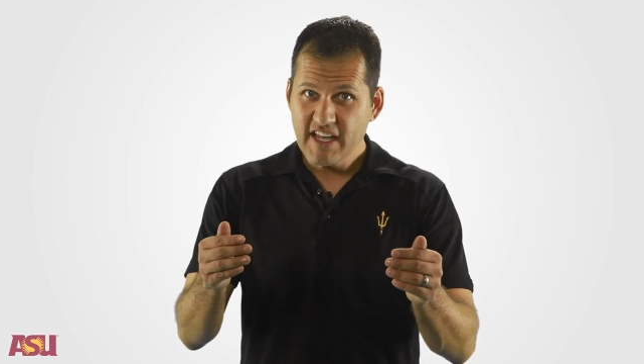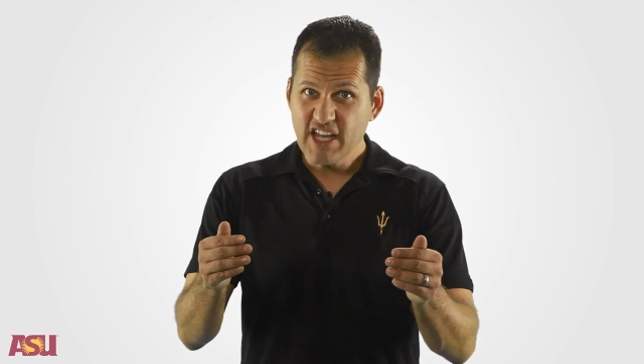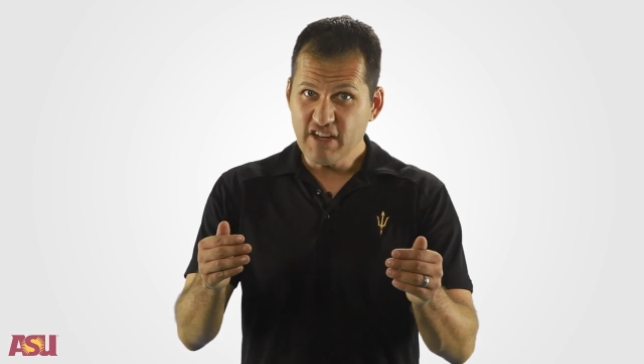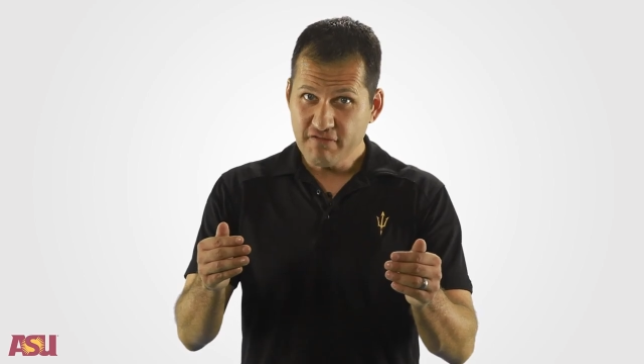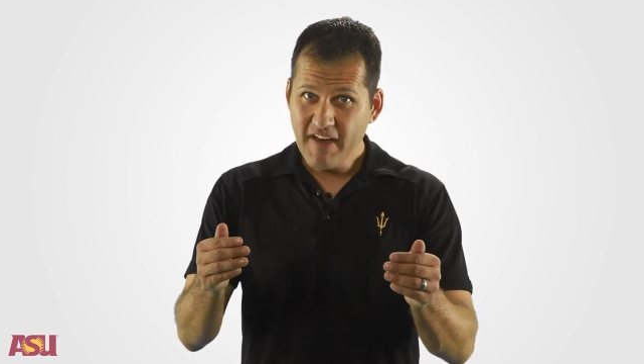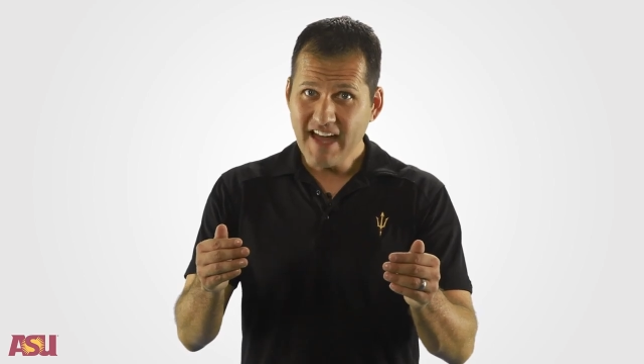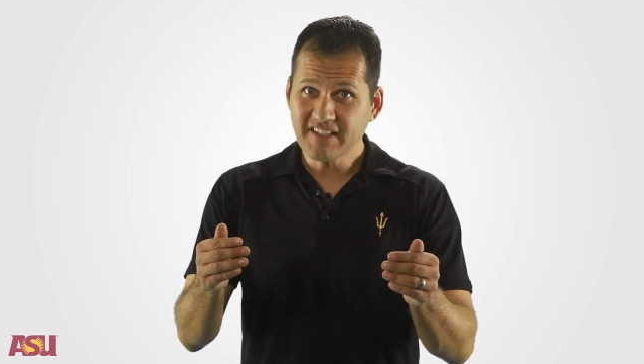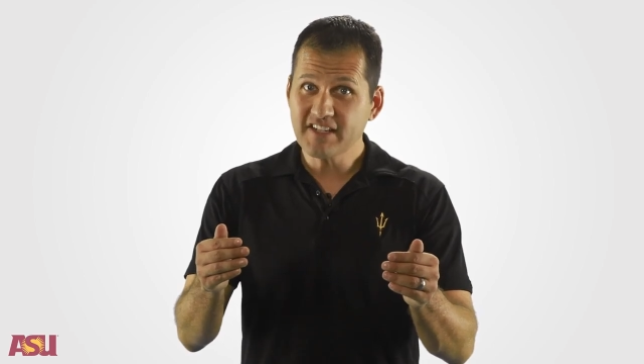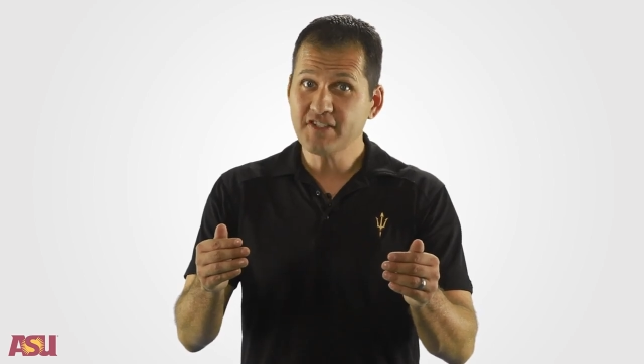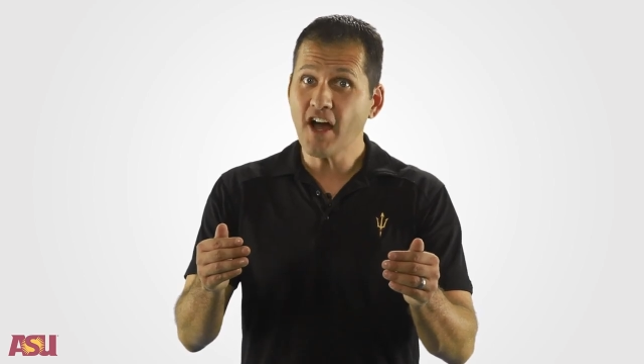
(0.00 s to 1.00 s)
In fact,
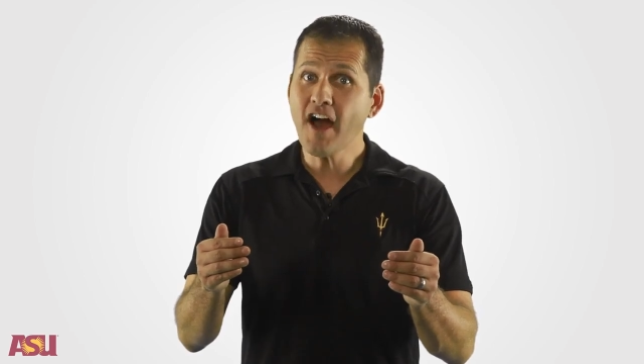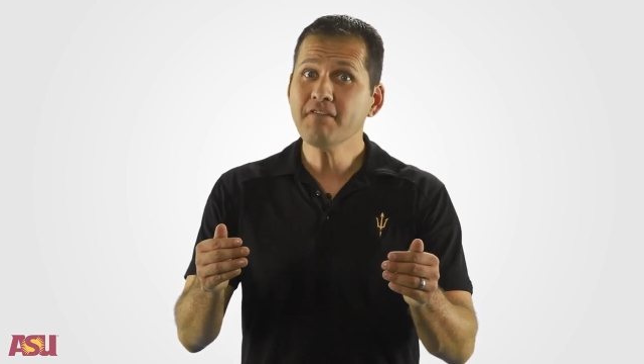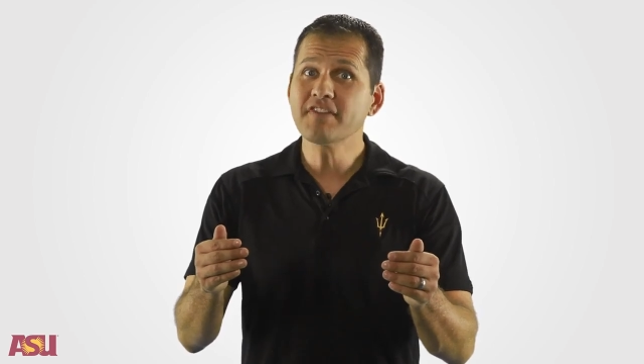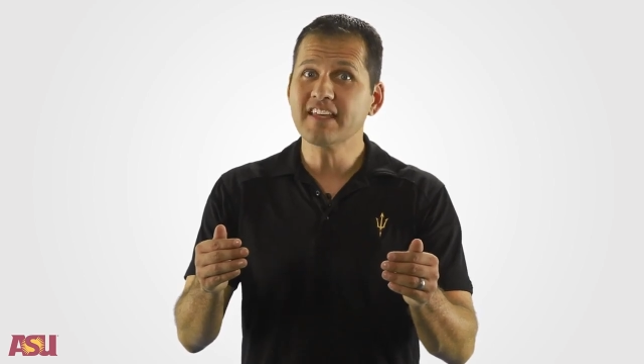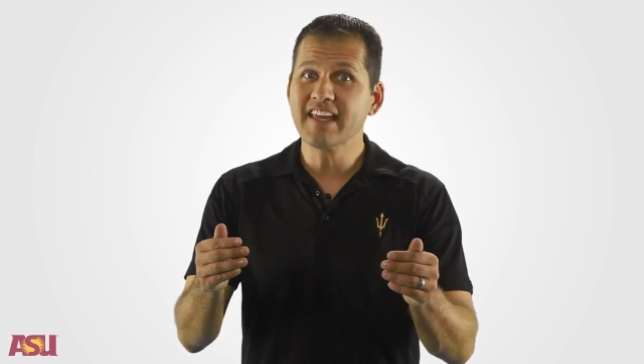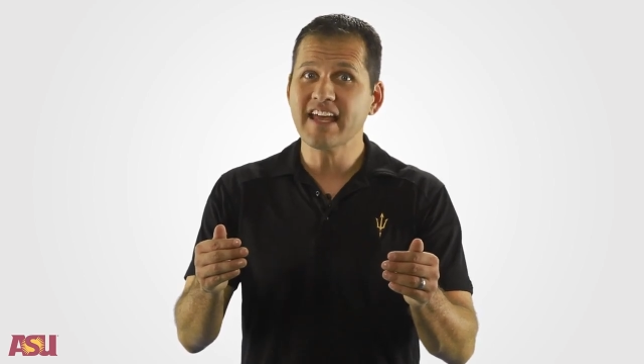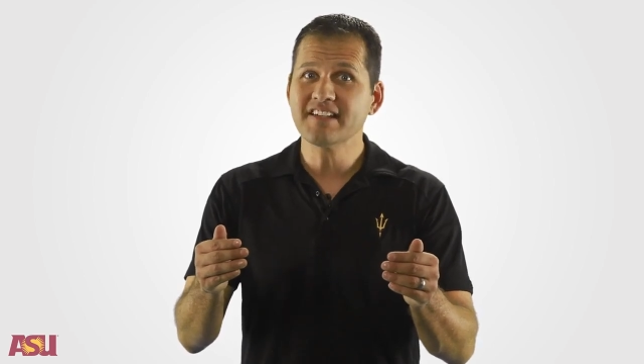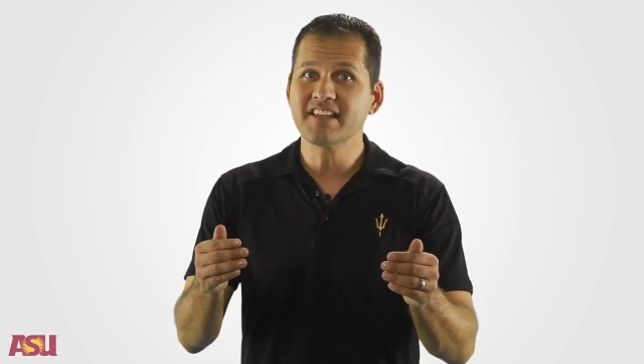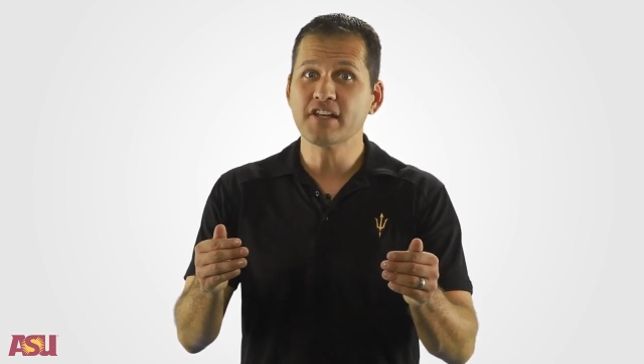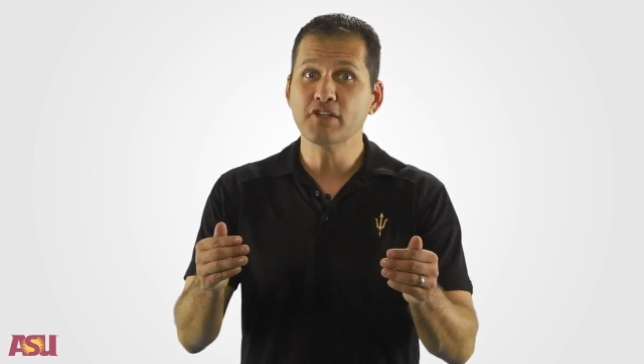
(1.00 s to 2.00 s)
it is often the
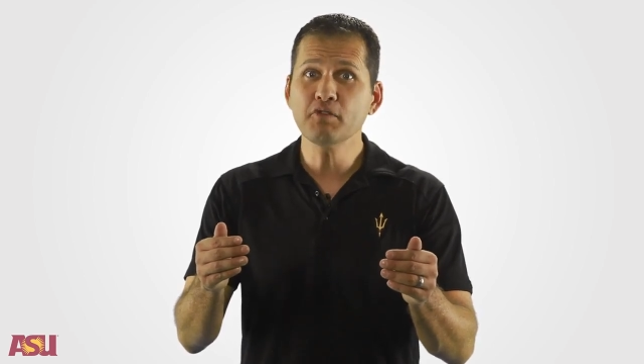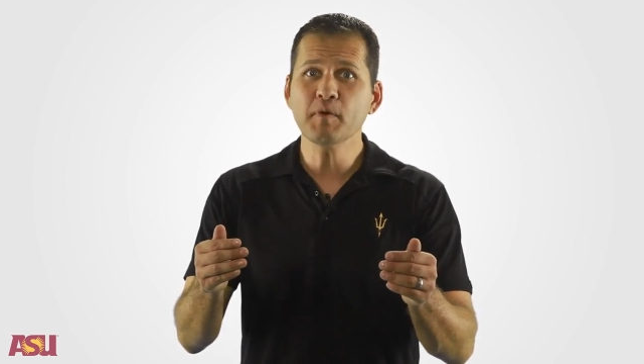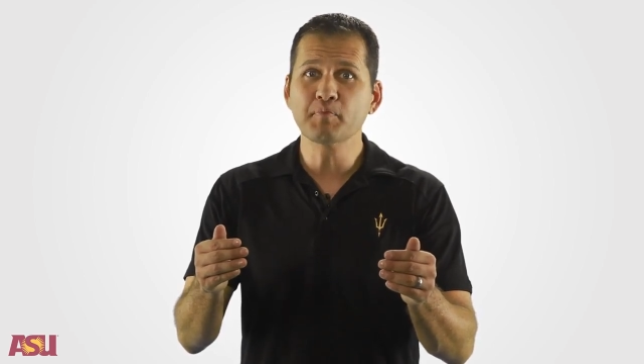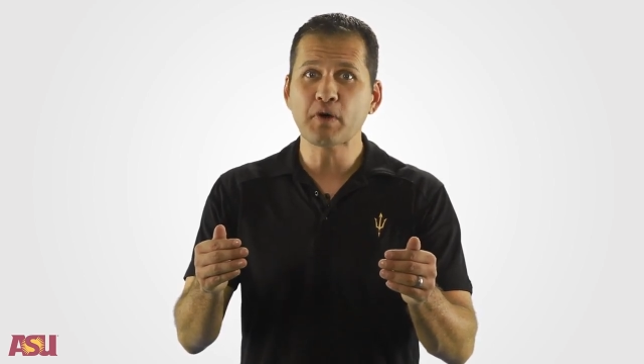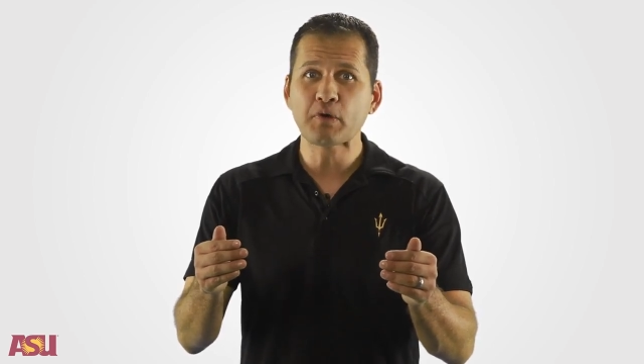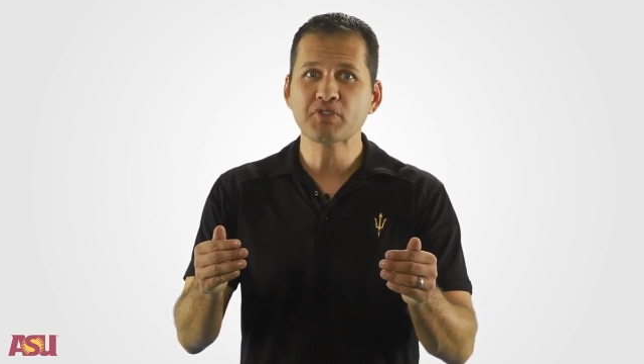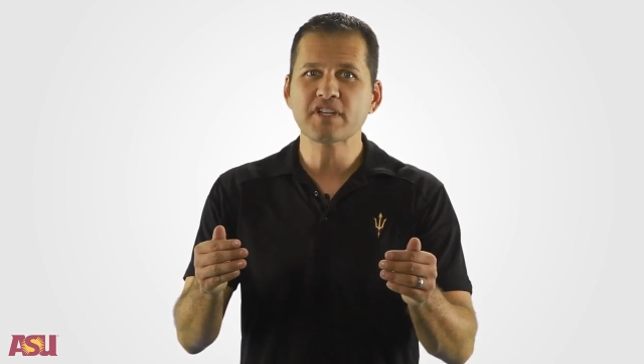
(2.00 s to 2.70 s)
case that a new approach